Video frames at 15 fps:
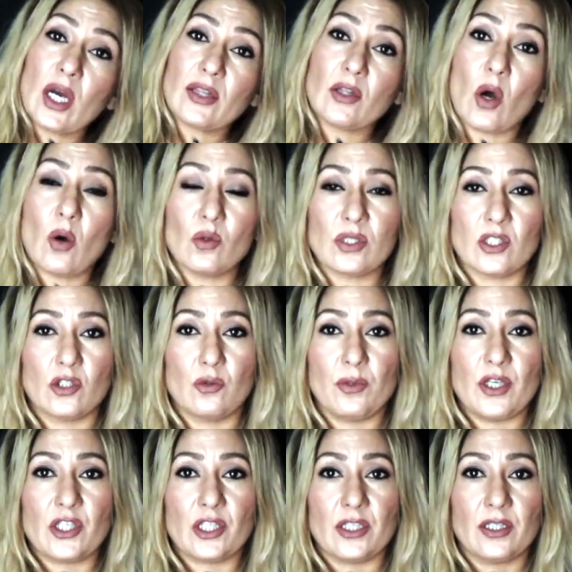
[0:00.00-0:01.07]
at the whole
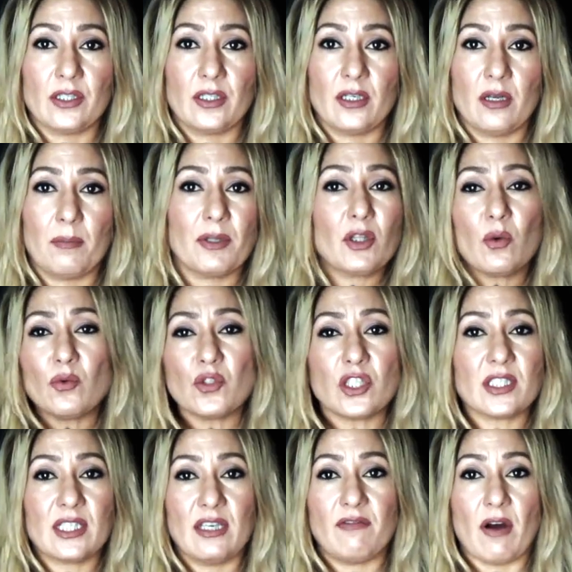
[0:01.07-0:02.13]
situation. But don't
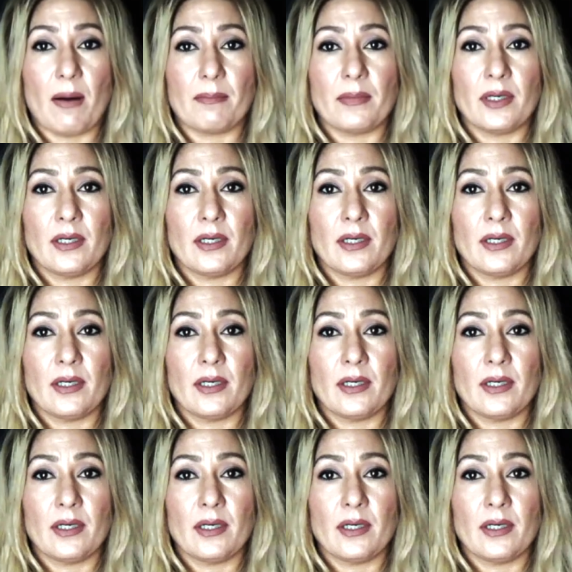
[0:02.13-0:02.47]
just give up.